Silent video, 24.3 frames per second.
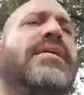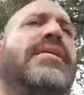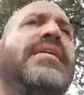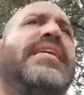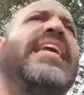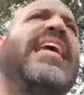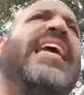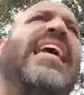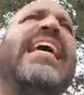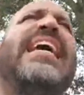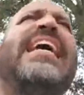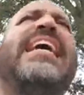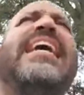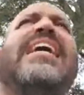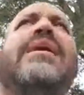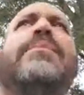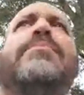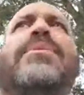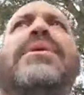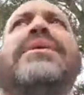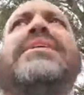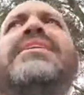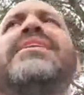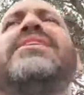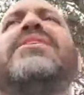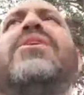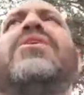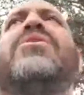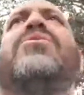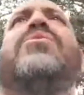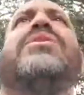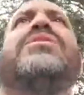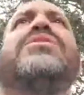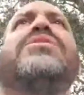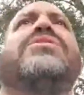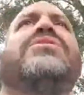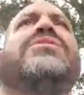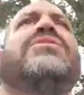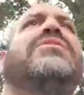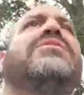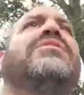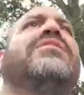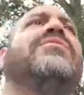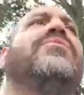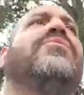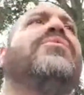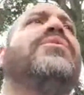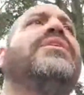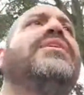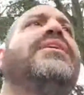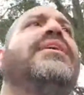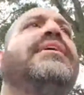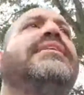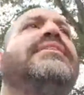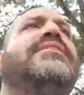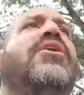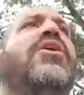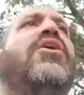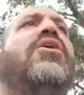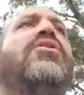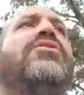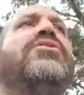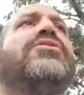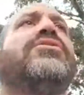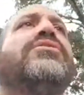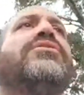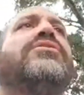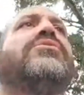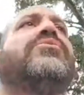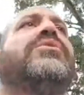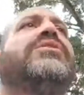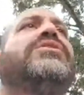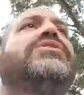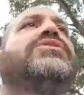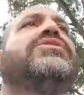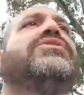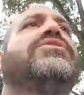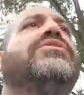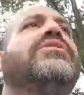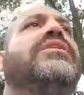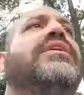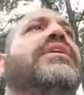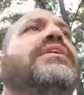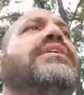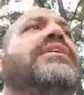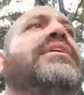Yeah, but it's harder when you're in